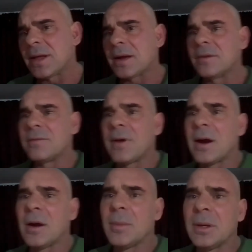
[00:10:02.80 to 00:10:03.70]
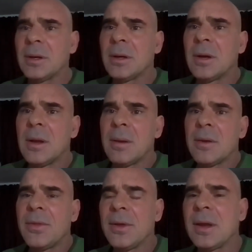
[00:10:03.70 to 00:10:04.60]
that environment
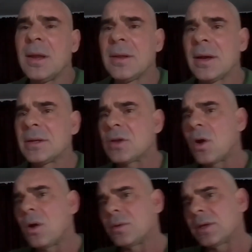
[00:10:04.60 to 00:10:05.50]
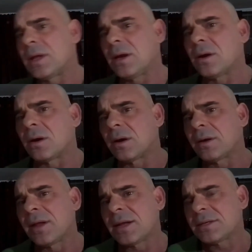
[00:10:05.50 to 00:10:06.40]
thinking that it's all the gear.
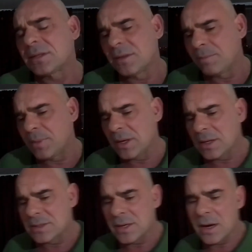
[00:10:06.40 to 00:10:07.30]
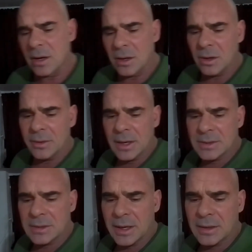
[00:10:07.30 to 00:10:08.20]
And that's the biggest error.
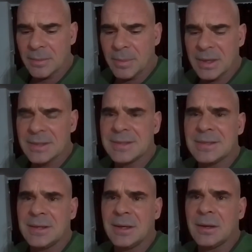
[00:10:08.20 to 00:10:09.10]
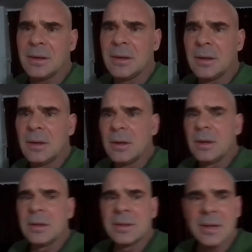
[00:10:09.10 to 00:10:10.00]
That's like the biggest sin.
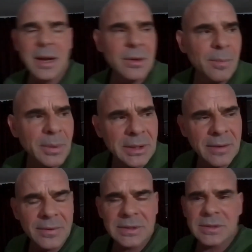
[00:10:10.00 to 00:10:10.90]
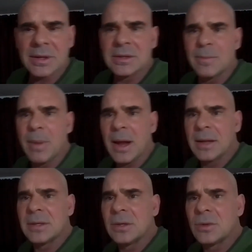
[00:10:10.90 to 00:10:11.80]
I don't believe it's
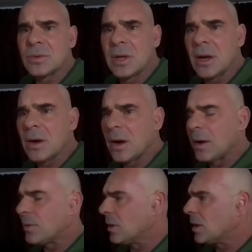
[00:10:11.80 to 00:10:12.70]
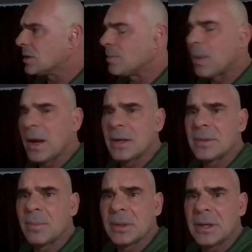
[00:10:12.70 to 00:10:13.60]
bad to use gear. I think it's bad
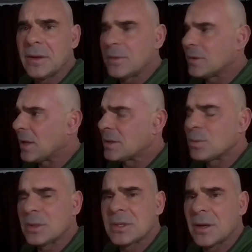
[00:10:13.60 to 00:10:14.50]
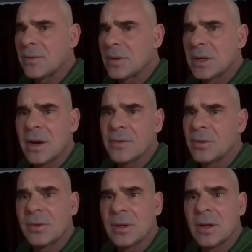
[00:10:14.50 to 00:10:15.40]
to believe that that's what's giving you
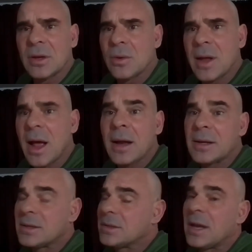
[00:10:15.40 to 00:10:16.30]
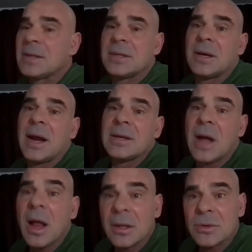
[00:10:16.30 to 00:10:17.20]
everything that you got. That's an
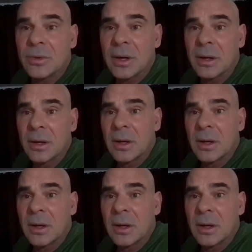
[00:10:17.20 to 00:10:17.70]
idolatry.